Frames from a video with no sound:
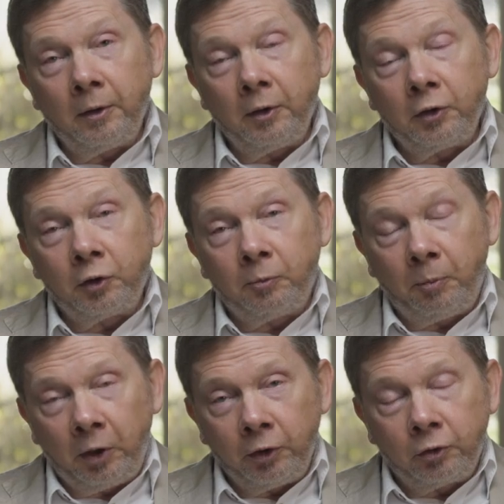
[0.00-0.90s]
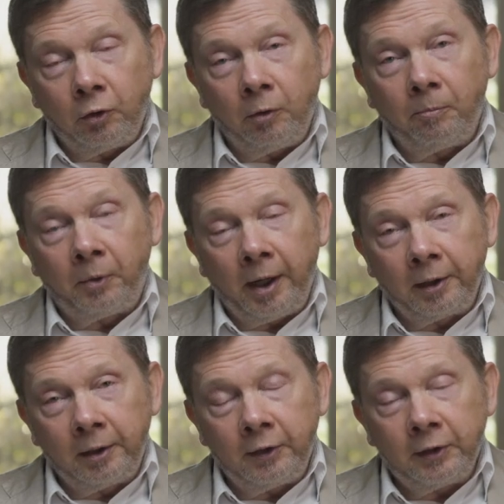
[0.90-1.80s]
spiritual
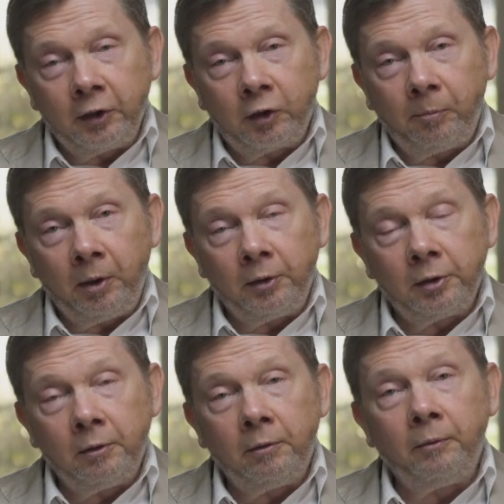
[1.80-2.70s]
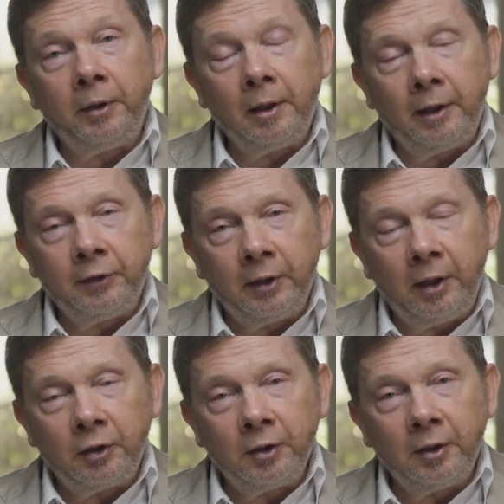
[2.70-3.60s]
practice and spiritual
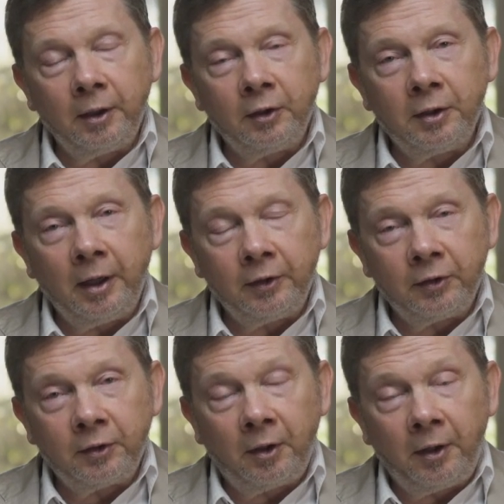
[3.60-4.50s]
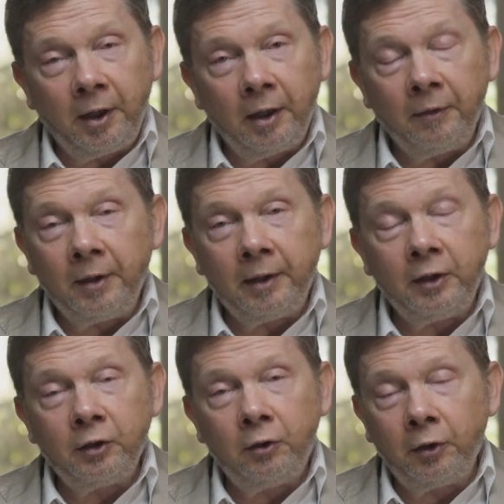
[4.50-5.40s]
realization is necessary, and that
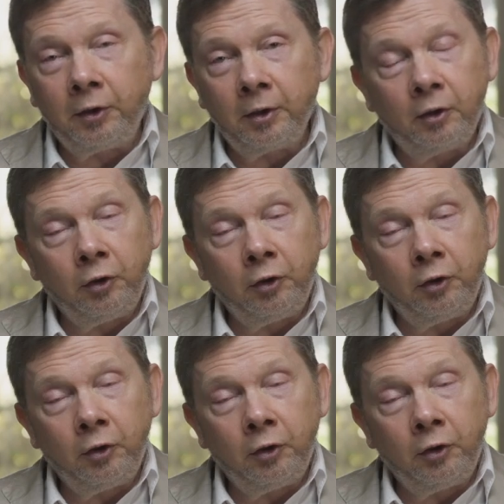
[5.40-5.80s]
is not